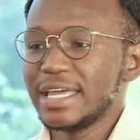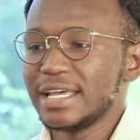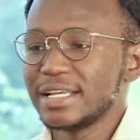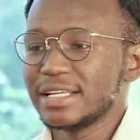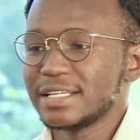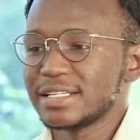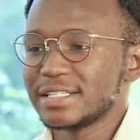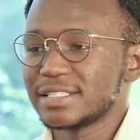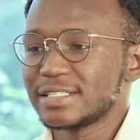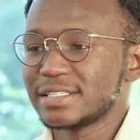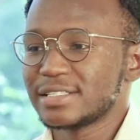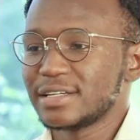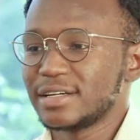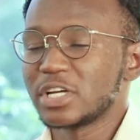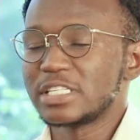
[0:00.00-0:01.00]

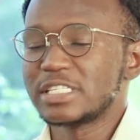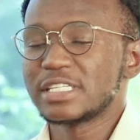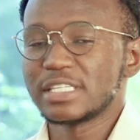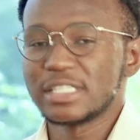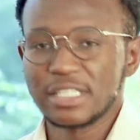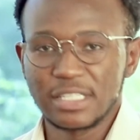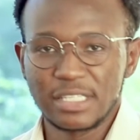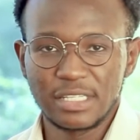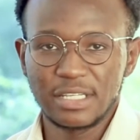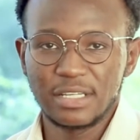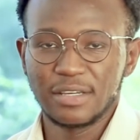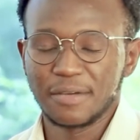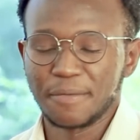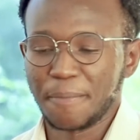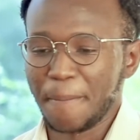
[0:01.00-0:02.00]
is
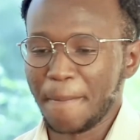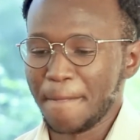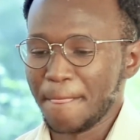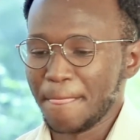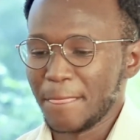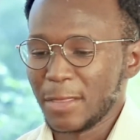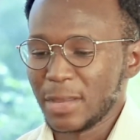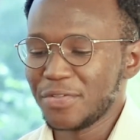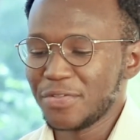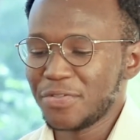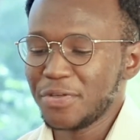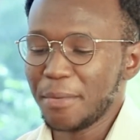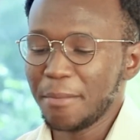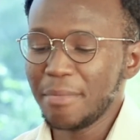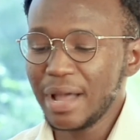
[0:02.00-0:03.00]
consistency.
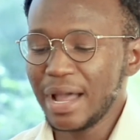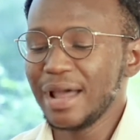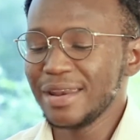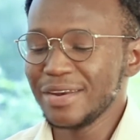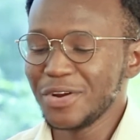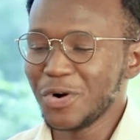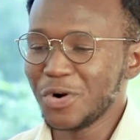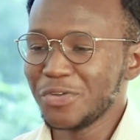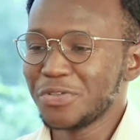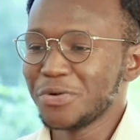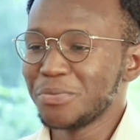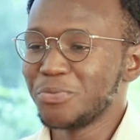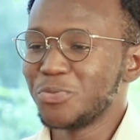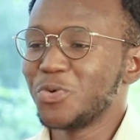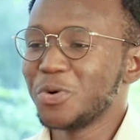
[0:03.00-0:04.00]
The man or
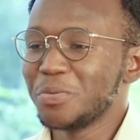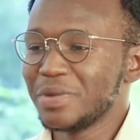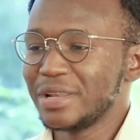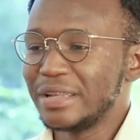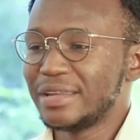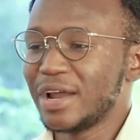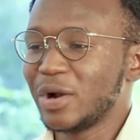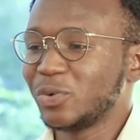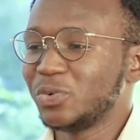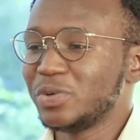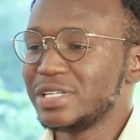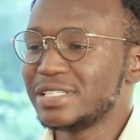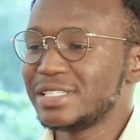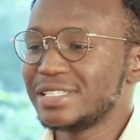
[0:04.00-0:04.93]
the woman that we